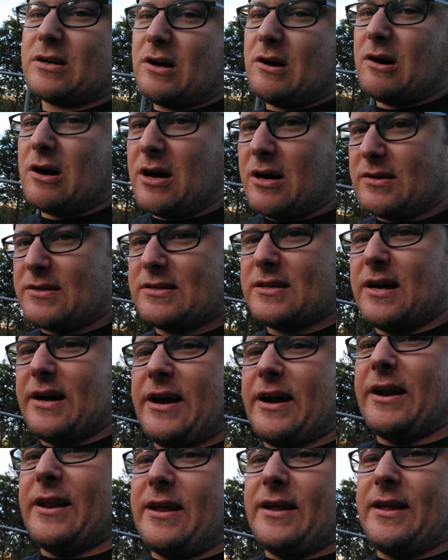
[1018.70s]
the car
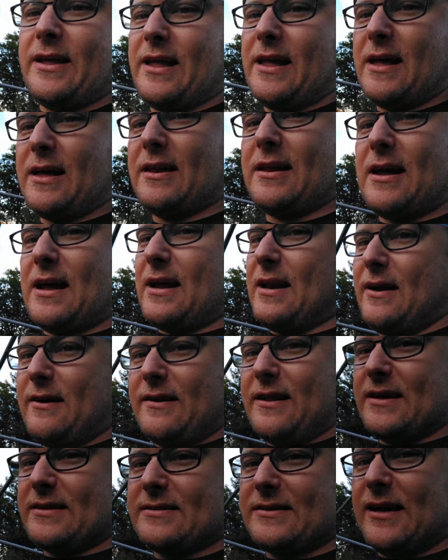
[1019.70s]
outside, and I
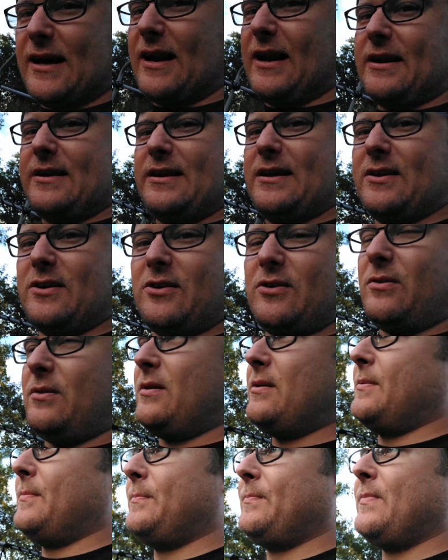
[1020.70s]
know that's not ideal,
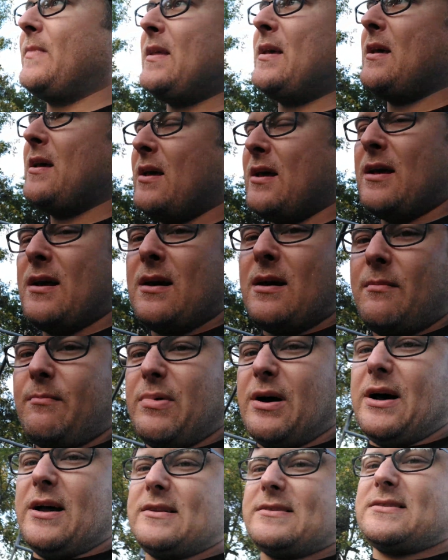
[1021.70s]

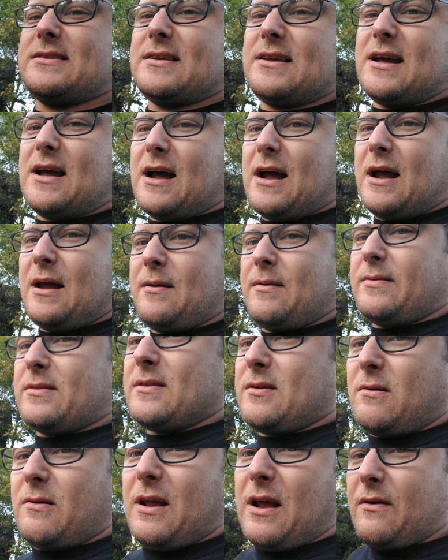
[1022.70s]
but I
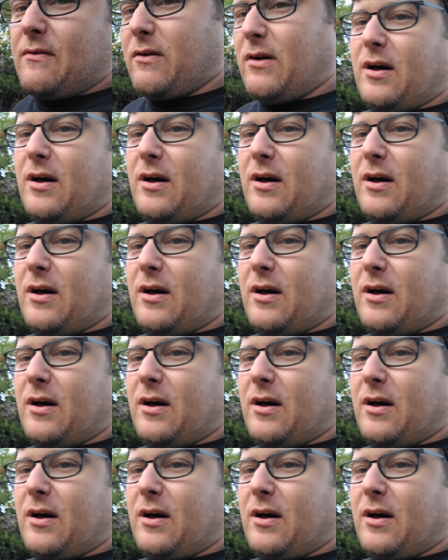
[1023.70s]
don't have a